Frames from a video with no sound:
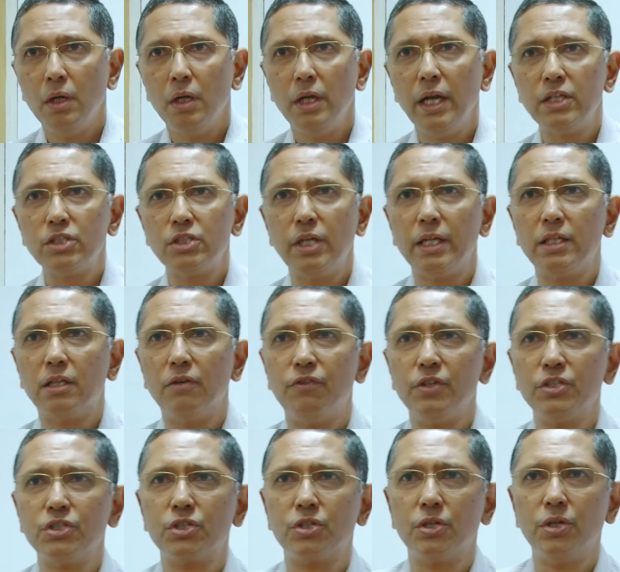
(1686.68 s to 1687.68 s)
Let's take the
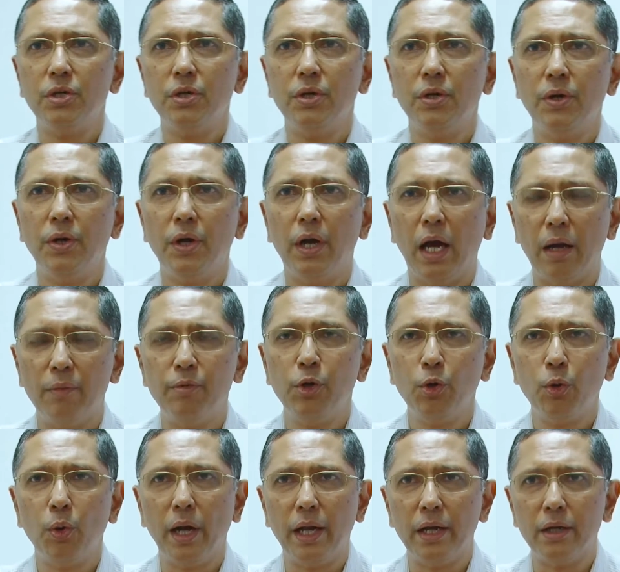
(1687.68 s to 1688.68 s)
first
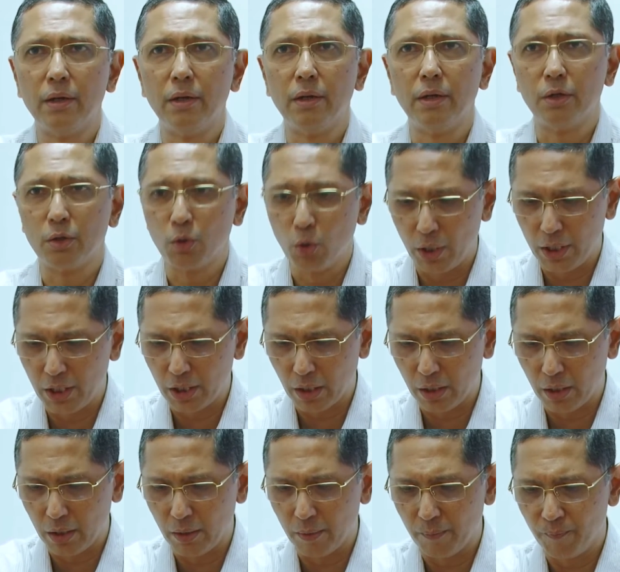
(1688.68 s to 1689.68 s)
avenue and go a
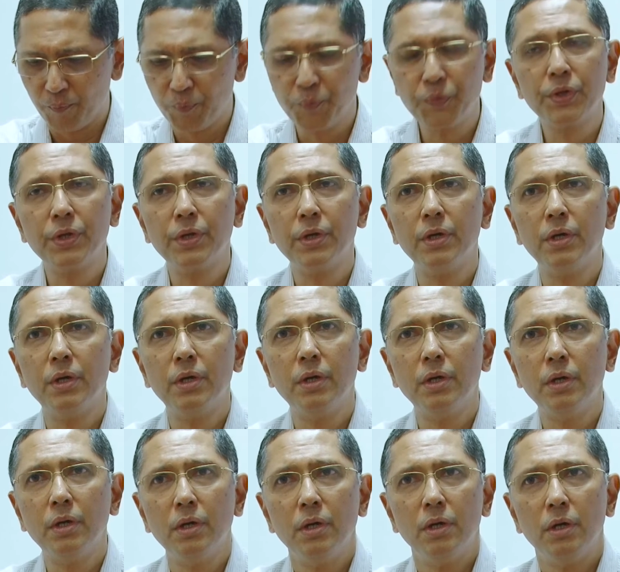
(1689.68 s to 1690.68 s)
little
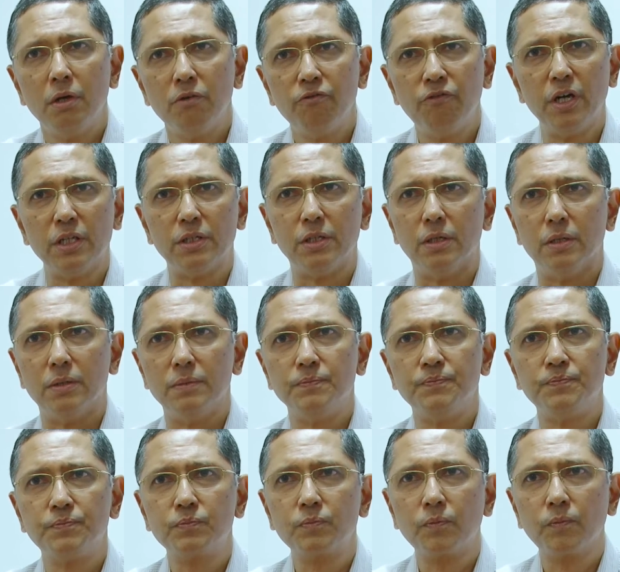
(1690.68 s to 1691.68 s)
further.
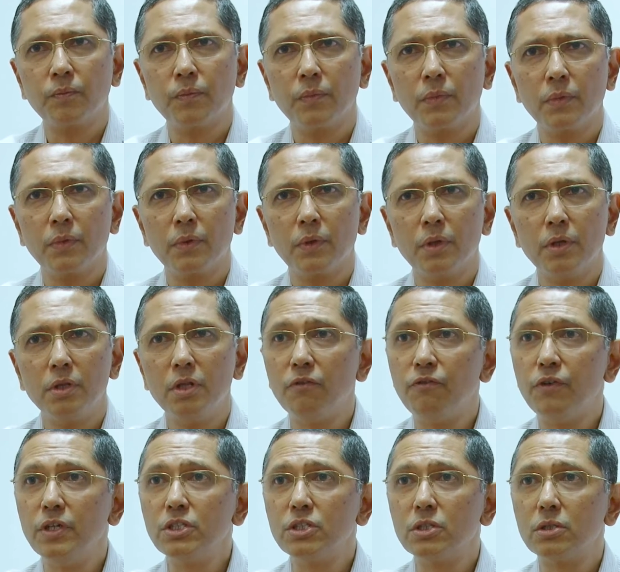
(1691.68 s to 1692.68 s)
The
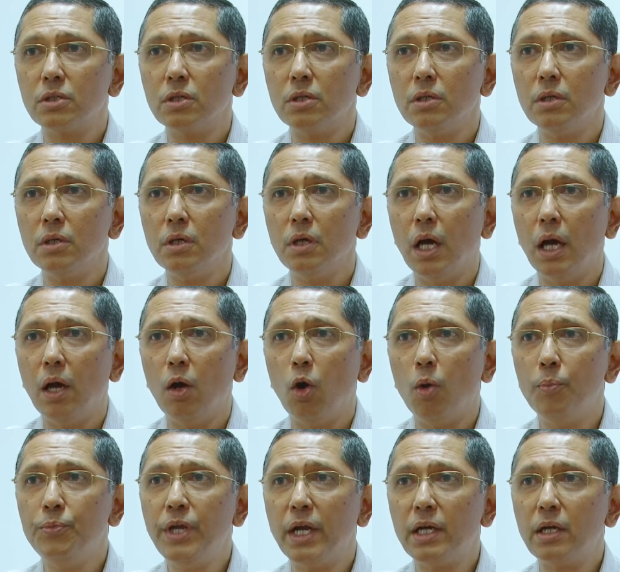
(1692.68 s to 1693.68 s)
first
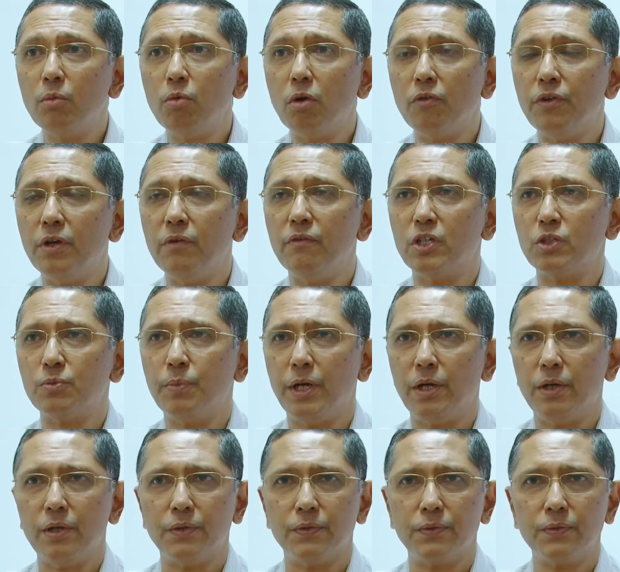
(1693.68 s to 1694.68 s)
objective of
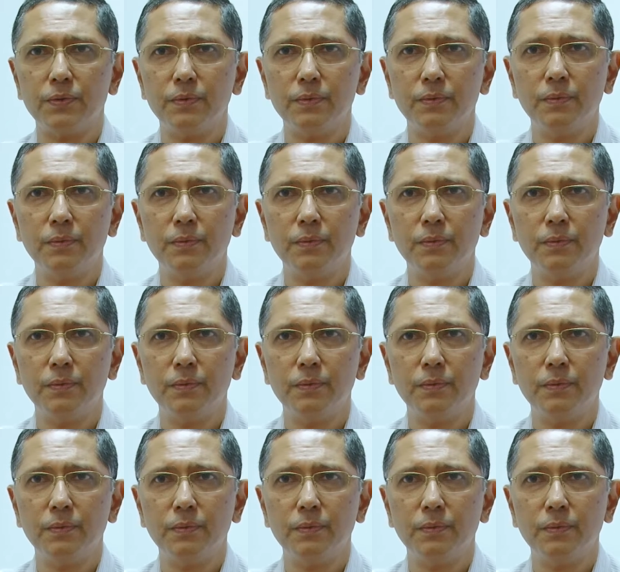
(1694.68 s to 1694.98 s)
investment is